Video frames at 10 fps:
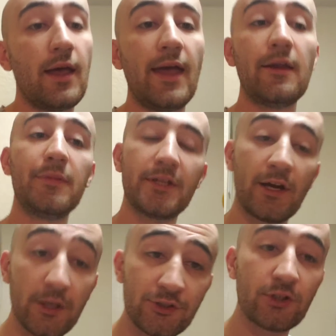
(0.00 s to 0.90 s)
And
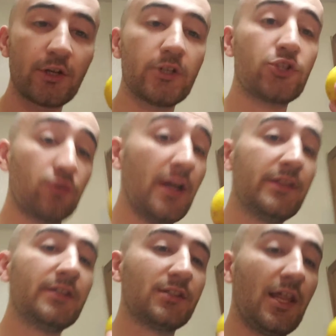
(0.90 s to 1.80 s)
because you're going to
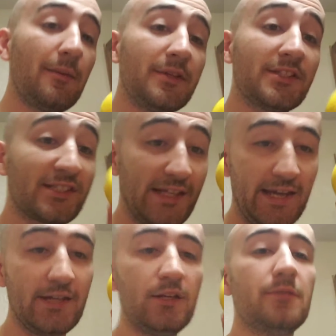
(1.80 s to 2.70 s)
shred this lemon
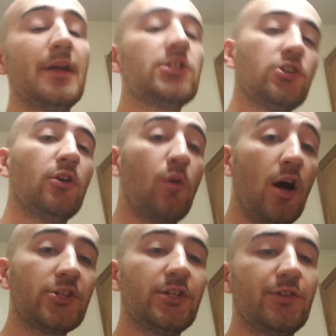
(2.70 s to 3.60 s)
skin, you make sure to
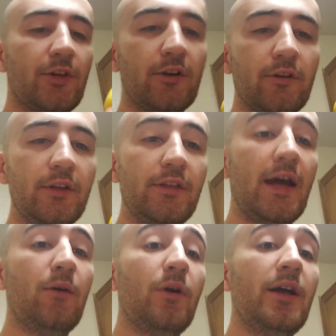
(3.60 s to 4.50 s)
wash it thoroughly.
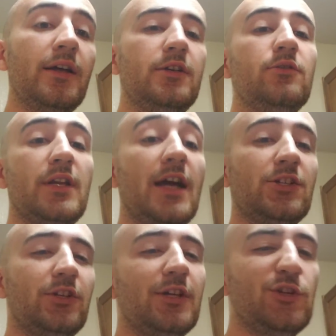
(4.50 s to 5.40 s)
That way you can
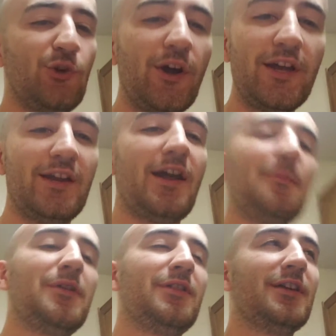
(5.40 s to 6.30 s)
actually enjoy it and
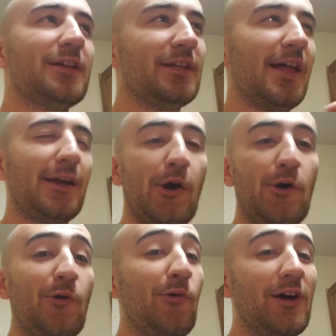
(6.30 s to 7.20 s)
not be thinking like,
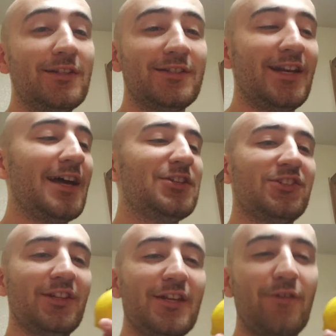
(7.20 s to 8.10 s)
oh, what did I
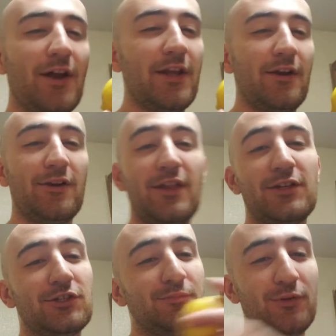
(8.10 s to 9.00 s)
just leave on here and
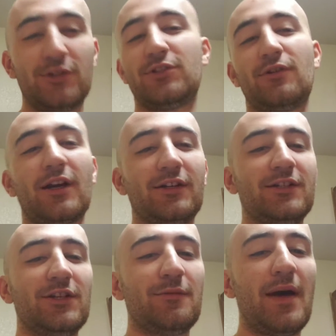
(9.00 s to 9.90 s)
then just put directly
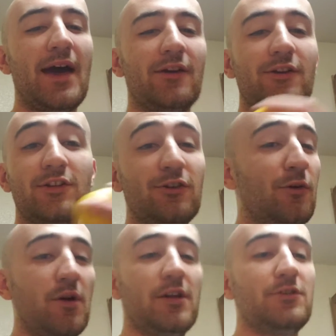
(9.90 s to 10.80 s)
into the batter. You
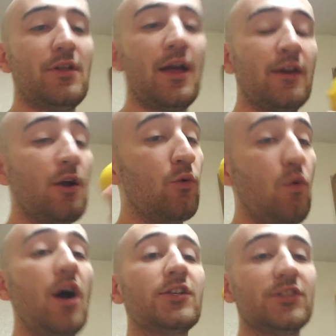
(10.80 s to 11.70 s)
don't want to do that.
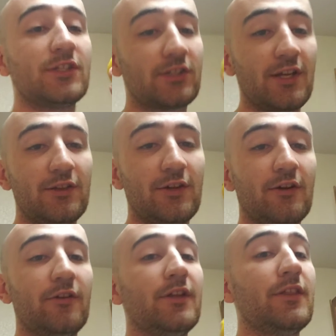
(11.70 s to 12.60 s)
Wash the skin
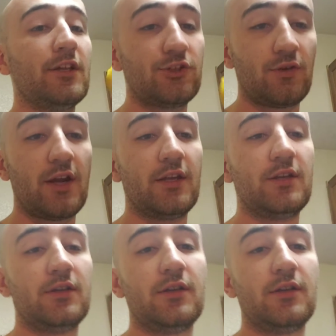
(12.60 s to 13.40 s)
thoroughly, then shred it.